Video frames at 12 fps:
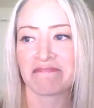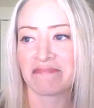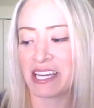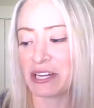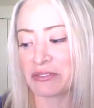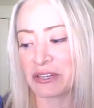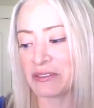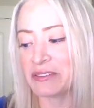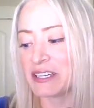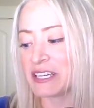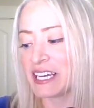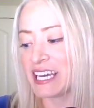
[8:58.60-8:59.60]
in a row.
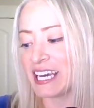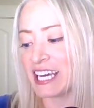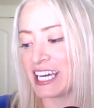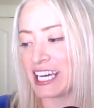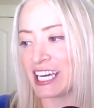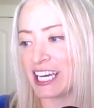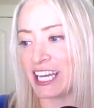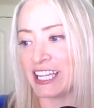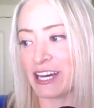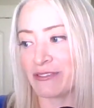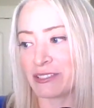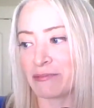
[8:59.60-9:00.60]
And
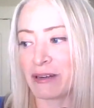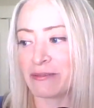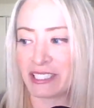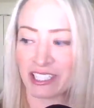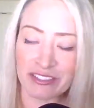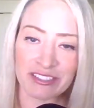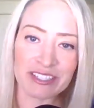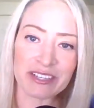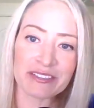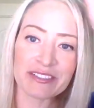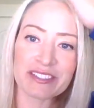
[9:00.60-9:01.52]
that was probably years ago.